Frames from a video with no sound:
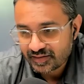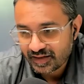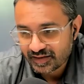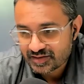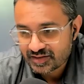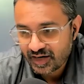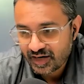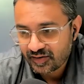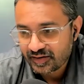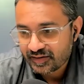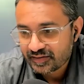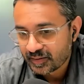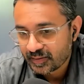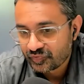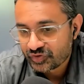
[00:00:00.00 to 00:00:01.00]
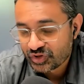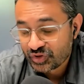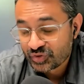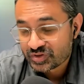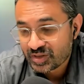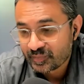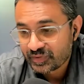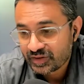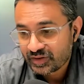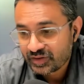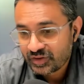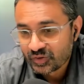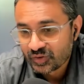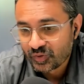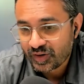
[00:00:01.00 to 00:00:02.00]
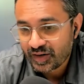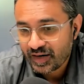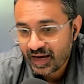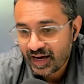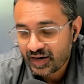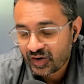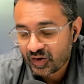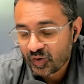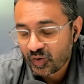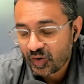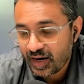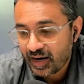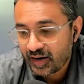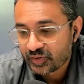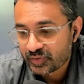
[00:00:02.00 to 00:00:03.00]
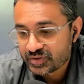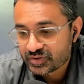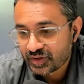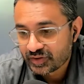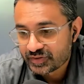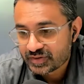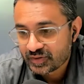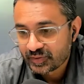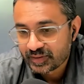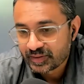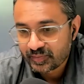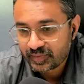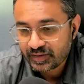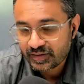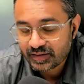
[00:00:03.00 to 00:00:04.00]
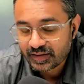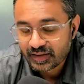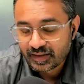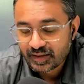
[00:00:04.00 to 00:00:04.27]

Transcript: It's scary to do something new and not know how the result is going to be.